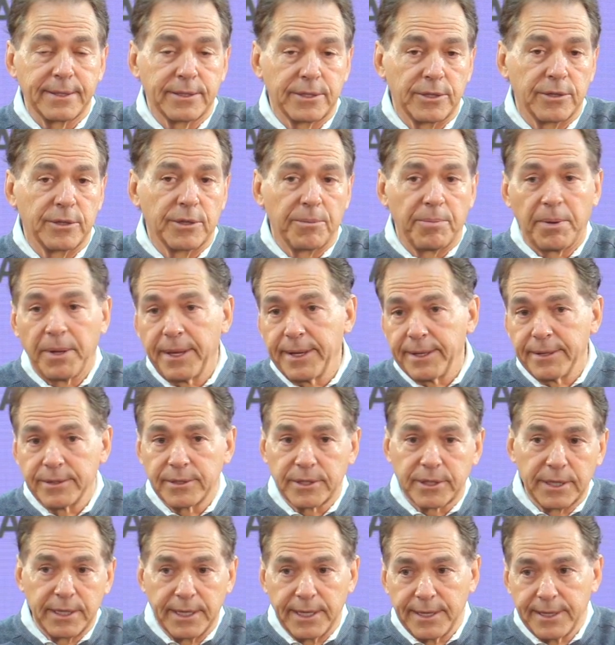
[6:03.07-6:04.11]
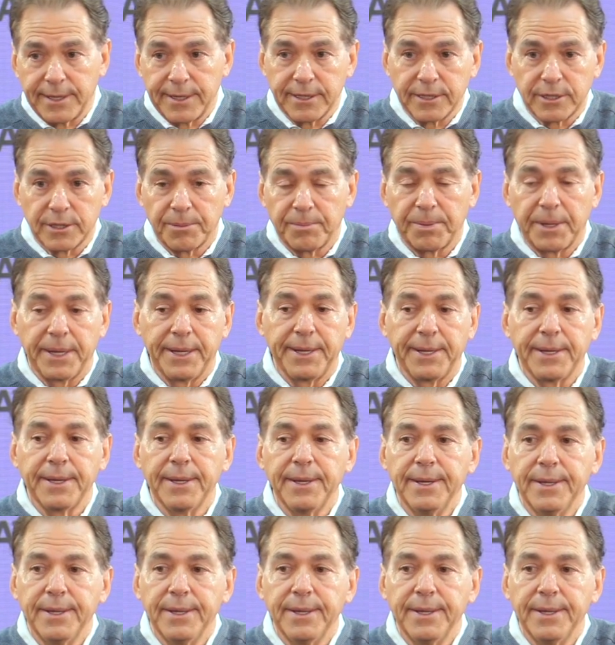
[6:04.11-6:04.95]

so the players can anticipate